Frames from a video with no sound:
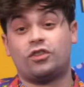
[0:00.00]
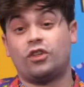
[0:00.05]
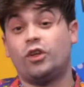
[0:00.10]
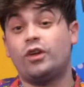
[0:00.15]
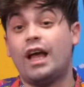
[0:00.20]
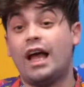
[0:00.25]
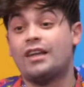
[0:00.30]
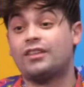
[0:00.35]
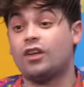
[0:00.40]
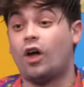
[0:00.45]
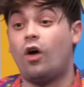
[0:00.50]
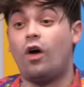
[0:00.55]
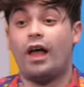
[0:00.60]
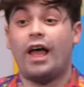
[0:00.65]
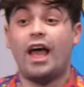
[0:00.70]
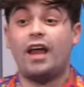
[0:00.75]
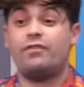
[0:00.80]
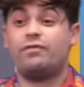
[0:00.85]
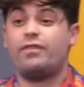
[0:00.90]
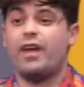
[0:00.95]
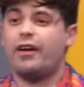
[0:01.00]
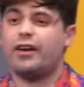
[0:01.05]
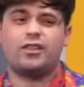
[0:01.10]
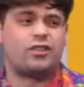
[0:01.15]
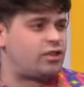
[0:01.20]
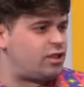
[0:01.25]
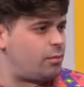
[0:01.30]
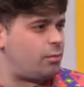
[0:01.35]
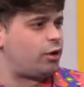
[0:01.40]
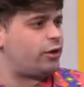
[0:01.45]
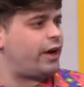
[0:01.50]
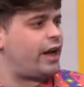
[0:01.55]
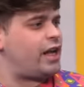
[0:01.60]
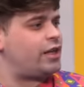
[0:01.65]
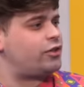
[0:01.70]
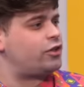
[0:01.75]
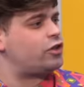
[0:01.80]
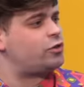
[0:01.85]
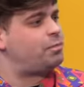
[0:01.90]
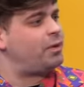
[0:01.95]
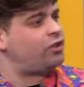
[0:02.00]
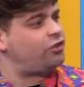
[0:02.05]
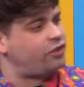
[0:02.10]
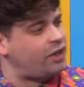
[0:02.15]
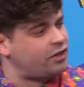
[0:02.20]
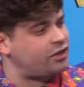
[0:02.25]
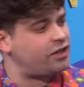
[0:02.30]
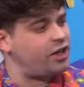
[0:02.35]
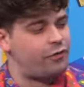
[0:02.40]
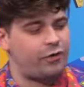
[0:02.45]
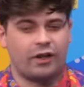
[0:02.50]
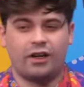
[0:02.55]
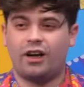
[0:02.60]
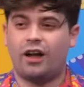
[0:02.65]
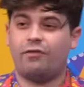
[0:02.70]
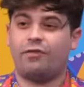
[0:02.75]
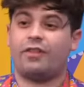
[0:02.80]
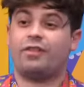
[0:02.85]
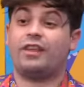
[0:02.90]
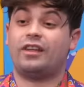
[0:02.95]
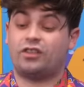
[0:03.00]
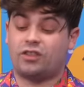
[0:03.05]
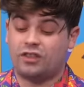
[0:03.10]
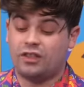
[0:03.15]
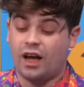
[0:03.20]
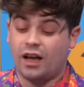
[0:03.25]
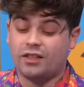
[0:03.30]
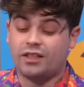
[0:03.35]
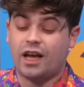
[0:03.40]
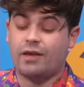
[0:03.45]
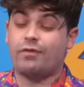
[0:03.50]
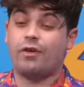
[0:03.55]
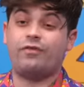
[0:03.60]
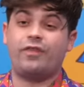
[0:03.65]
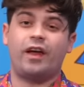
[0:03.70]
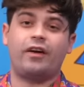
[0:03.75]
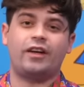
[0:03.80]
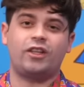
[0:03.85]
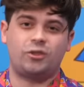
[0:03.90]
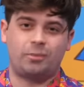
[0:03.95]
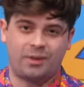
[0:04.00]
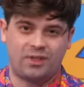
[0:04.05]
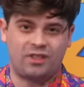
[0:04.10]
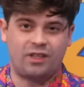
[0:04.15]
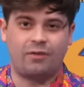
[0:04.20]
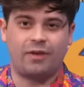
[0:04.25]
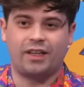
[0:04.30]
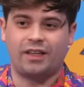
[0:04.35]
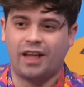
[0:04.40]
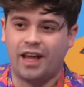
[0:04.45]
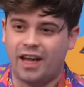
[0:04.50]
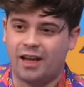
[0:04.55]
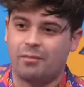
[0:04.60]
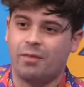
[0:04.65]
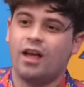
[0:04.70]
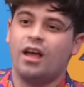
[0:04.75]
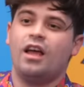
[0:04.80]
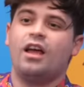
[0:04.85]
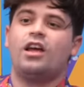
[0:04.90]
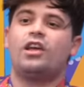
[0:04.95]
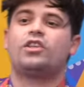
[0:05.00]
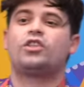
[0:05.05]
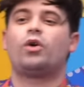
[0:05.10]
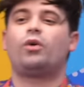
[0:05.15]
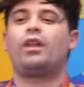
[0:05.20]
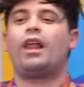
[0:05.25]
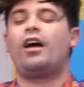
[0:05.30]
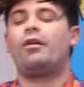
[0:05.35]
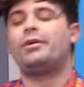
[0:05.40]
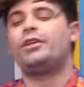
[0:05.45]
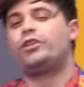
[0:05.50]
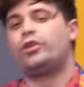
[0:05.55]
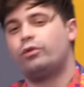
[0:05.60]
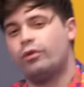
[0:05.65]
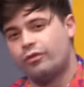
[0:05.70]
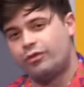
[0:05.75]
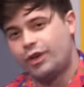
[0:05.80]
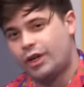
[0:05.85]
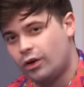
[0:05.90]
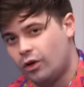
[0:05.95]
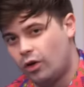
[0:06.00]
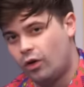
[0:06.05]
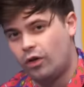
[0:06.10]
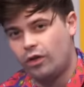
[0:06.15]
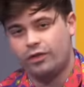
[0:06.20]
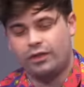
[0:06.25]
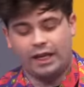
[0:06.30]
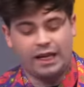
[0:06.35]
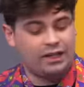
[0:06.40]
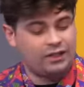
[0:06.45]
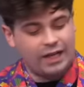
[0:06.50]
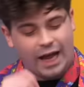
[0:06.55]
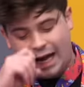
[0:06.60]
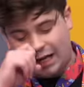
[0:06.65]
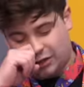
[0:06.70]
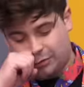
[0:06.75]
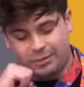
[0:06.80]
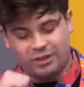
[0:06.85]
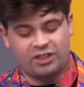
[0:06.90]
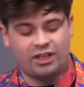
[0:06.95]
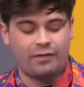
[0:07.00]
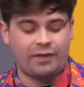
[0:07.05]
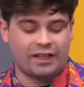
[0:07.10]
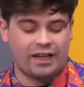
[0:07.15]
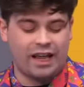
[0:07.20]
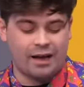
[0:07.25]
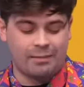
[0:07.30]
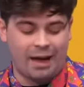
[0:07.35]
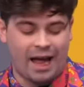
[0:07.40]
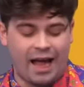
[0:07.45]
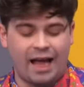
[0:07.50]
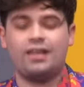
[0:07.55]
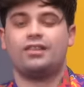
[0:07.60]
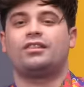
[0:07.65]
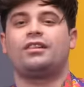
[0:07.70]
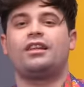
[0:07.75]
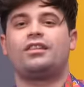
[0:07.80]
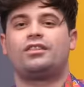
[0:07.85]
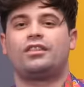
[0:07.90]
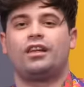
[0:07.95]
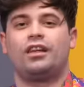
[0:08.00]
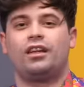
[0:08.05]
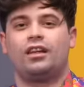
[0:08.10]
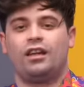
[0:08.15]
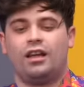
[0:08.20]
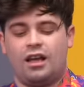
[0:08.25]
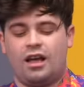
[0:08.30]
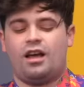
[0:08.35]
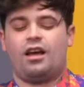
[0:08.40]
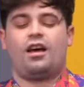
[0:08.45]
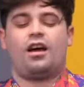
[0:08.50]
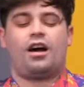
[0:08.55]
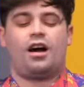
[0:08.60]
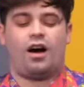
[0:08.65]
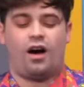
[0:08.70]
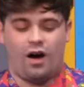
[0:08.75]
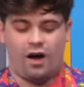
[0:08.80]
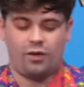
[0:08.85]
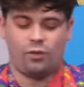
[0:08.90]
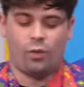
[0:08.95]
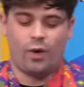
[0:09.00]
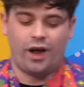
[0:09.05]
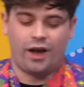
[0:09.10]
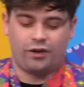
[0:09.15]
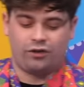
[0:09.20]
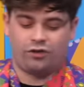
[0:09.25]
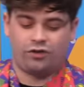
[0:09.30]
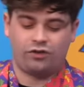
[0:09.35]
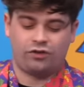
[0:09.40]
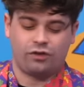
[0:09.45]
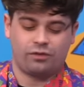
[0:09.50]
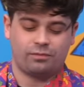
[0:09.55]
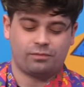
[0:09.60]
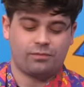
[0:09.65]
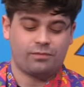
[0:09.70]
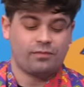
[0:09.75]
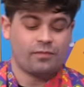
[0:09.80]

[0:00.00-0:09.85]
So you guys all had very similar answers, but just different enough. This does have a very specific name. Mm. So allow me to reveal the exact specific name as listed on Wish.